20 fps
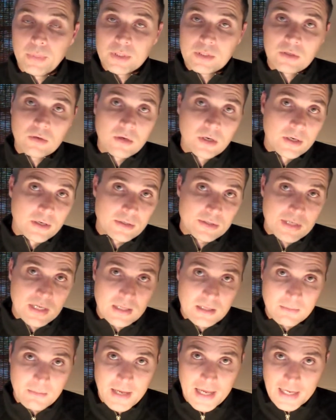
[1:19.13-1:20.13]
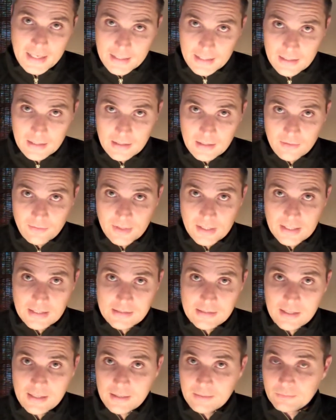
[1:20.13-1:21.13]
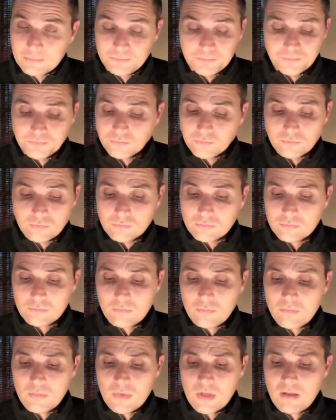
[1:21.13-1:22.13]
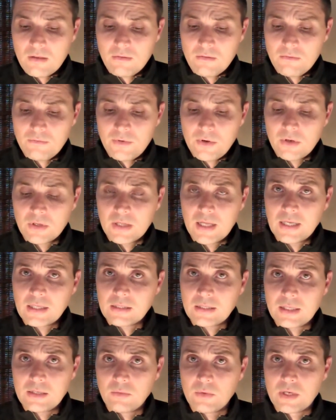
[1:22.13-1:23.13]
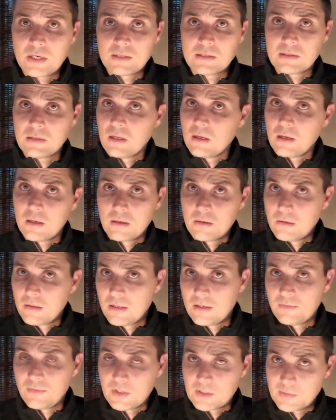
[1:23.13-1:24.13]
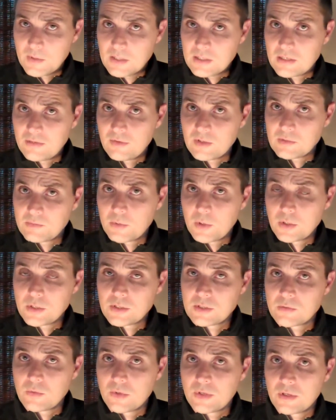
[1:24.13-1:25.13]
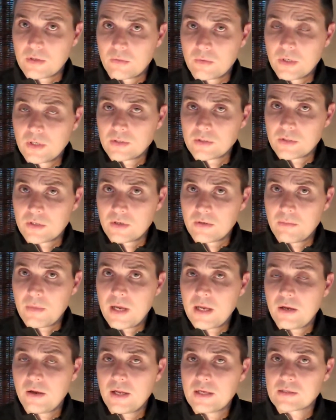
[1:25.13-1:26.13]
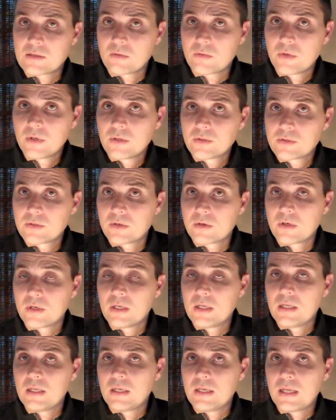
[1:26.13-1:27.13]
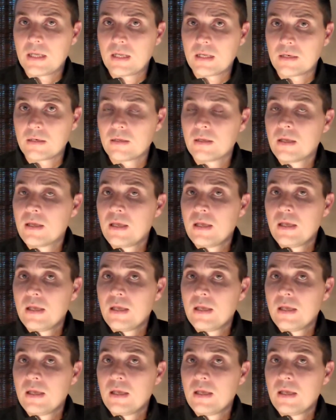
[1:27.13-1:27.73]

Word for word: but don't understand the back end of it is that very likely when, if, especially if it's purchased with a realtor, a buyer has a realtor in, in hand